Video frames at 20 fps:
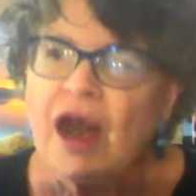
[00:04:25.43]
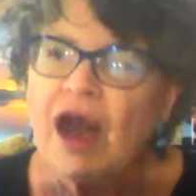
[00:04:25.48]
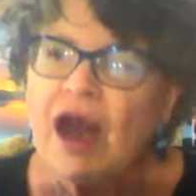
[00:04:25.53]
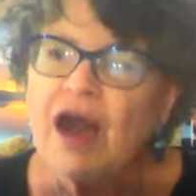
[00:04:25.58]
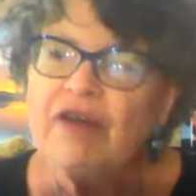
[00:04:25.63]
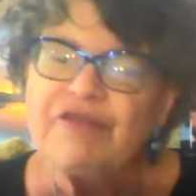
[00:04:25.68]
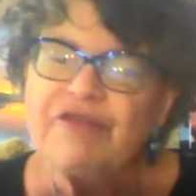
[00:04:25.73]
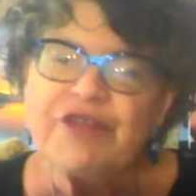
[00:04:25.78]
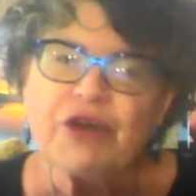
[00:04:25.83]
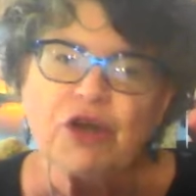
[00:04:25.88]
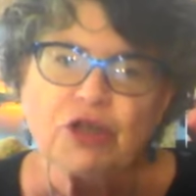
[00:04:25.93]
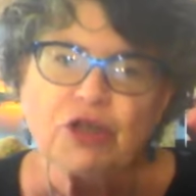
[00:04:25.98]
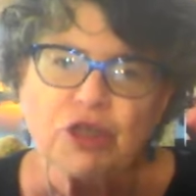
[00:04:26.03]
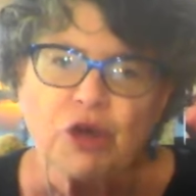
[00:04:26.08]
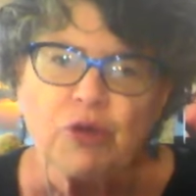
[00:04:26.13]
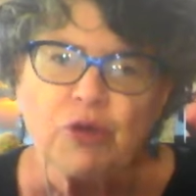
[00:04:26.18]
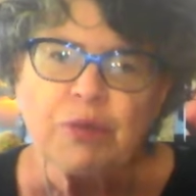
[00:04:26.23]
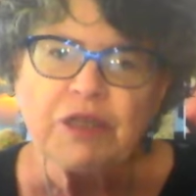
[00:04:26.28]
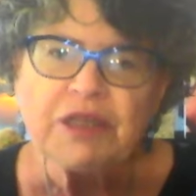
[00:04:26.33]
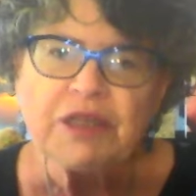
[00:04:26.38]
of the
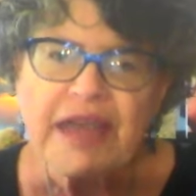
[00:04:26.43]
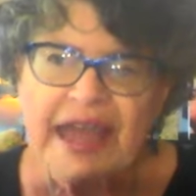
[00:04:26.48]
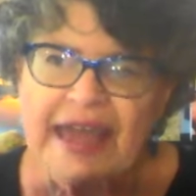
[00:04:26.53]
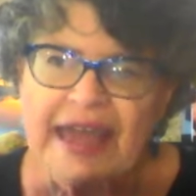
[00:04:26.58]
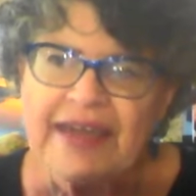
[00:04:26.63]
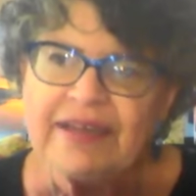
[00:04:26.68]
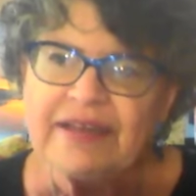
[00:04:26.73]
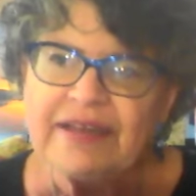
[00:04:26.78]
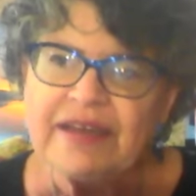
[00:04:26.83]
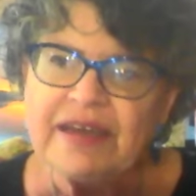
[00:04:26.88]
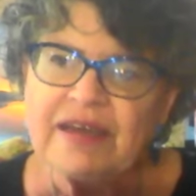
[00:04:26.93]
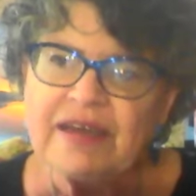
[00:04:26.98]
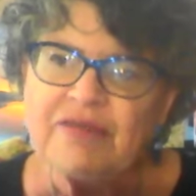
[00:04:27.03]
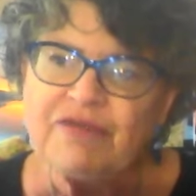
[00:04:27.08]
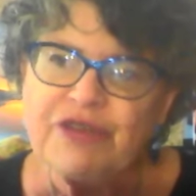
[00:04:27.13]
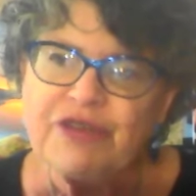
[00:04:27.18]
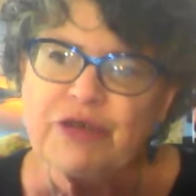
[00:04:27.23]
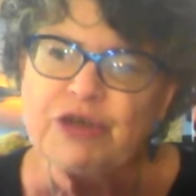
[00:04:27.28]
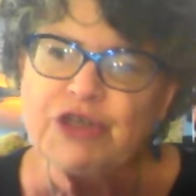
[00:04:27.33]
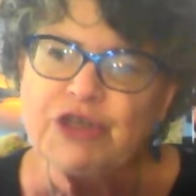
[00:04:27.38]
Global Anglican
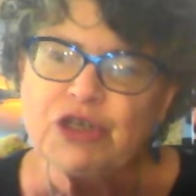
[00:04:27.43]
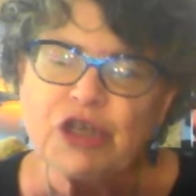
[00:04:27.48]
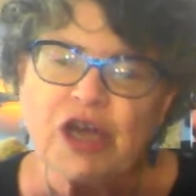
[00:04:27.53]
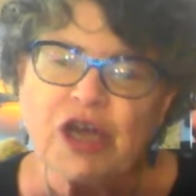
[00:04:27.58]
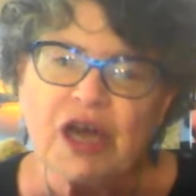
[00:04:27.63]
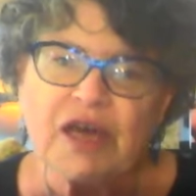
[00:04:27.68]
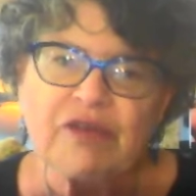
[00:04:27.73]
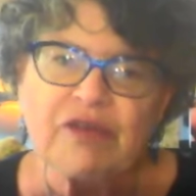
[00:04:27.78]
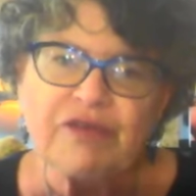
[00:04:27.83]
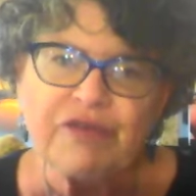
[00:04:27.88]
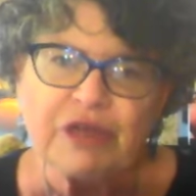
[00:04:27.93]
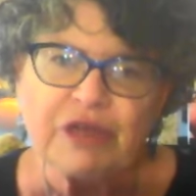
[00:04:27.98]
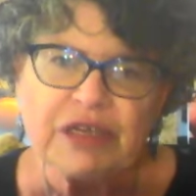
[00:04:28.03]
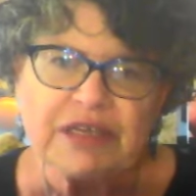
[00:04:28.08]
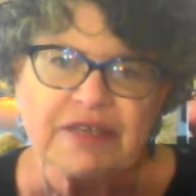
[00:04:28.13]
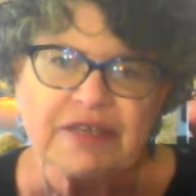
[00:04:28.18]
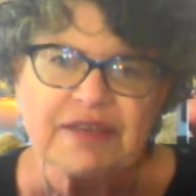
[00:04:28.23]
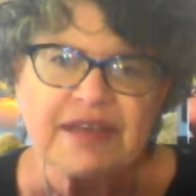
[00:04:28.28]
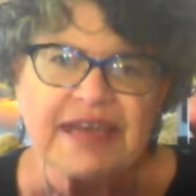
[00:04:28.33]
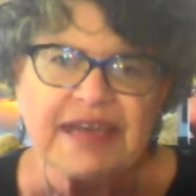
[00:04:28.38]
Future
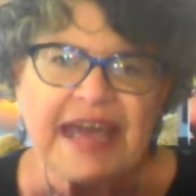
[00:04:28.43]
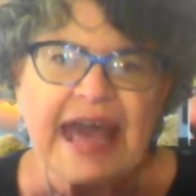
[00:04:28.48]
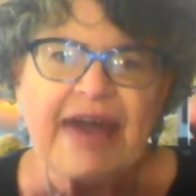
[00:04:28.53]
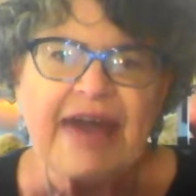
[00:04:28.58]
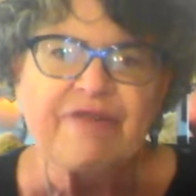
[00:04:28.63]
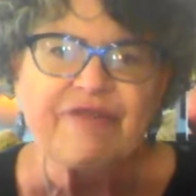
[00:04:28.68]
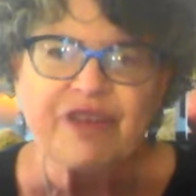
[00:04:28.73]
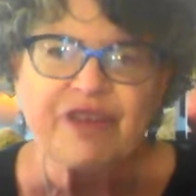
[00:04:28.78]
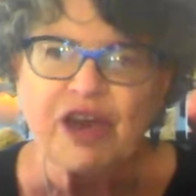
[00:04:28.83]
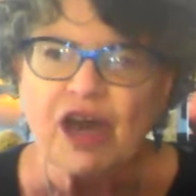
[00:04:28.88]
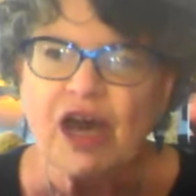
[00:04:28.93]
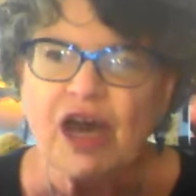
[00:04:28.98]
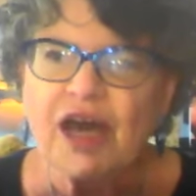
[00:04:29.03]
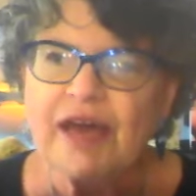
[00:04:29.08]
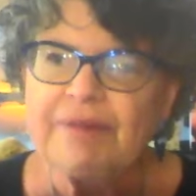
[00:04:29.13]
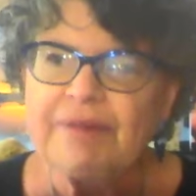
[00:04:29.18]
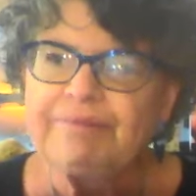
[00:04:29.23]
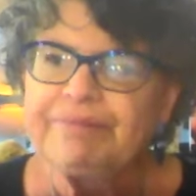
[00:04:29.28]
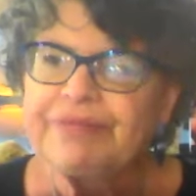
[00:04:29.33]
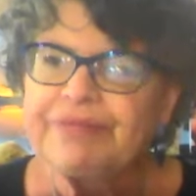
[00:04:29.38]
Conference,
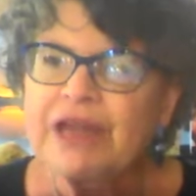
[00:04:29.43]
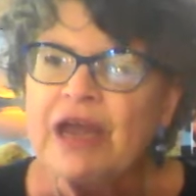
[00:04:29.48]
GAFCON,